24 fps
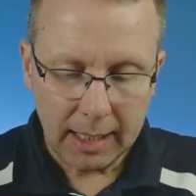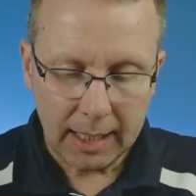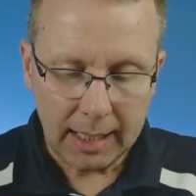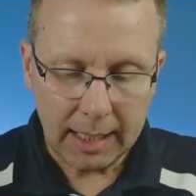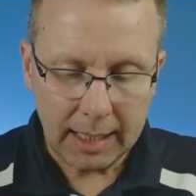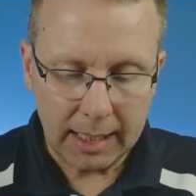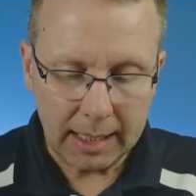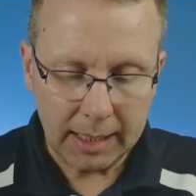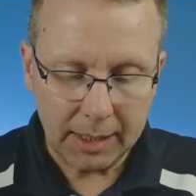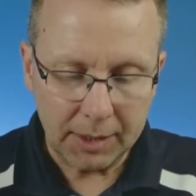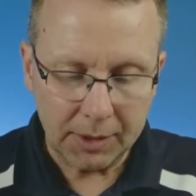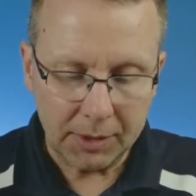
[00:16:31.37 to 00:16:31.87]

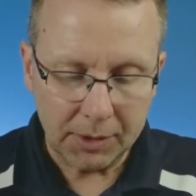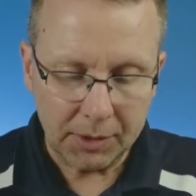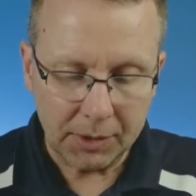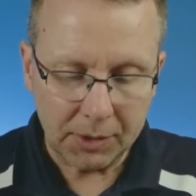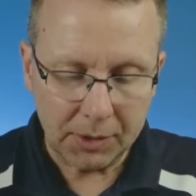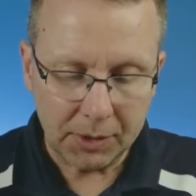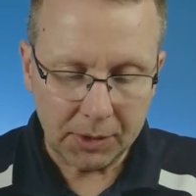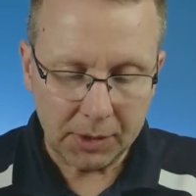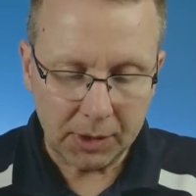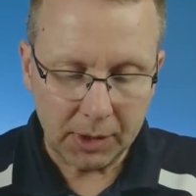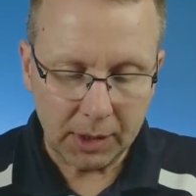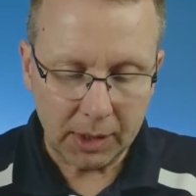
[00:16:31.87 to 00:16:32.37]

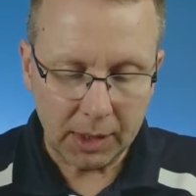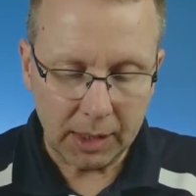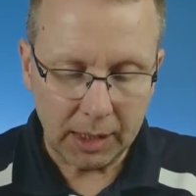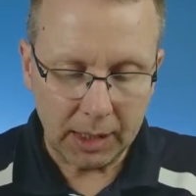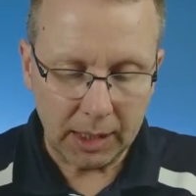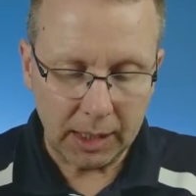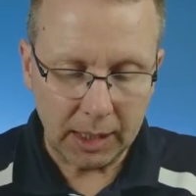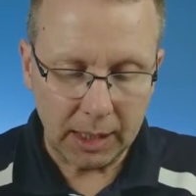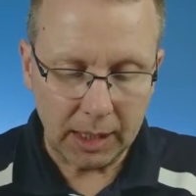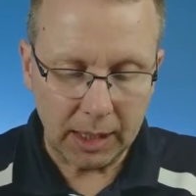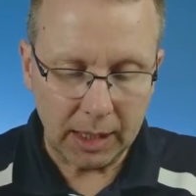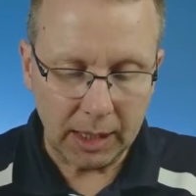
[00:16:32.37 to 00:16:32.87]
is
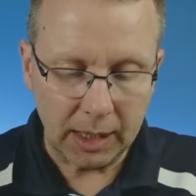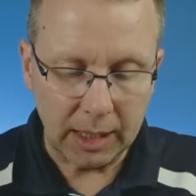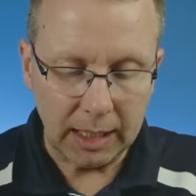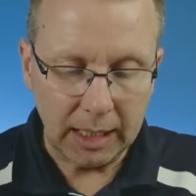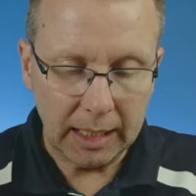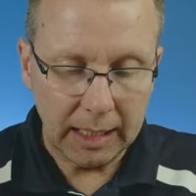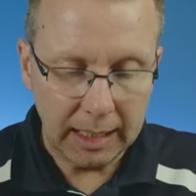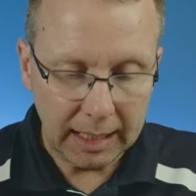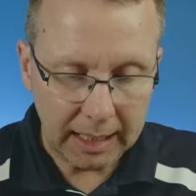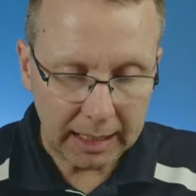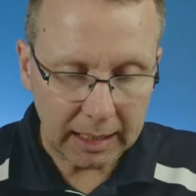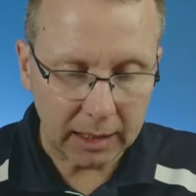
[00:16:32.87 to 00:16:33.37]

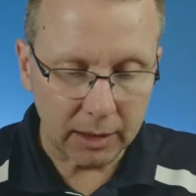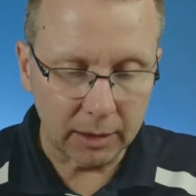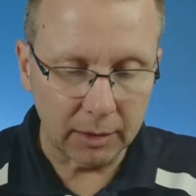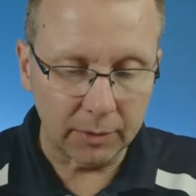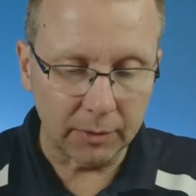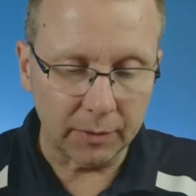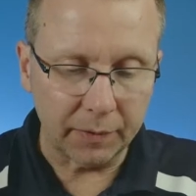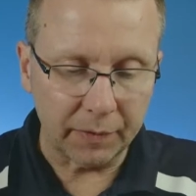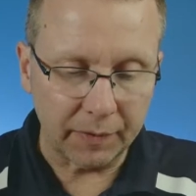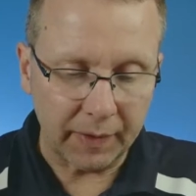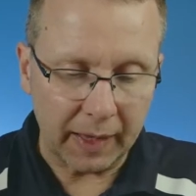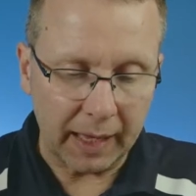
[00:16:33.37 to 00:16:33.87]

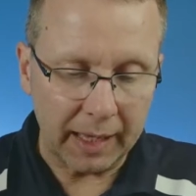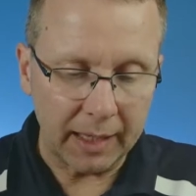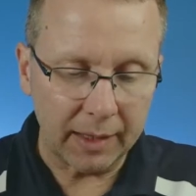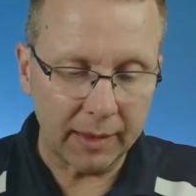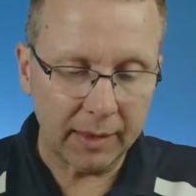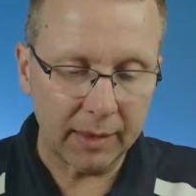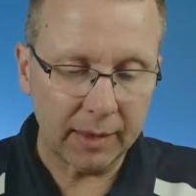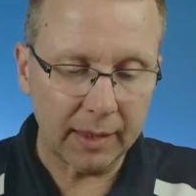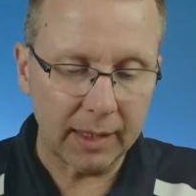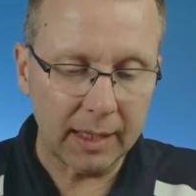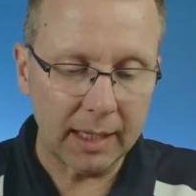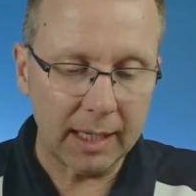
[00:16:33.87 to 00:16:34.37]
little
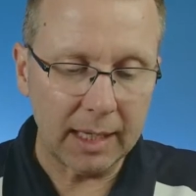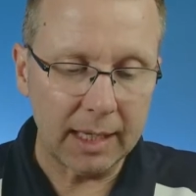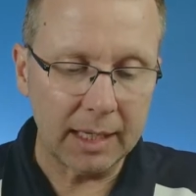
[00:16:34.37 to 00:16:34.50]
faith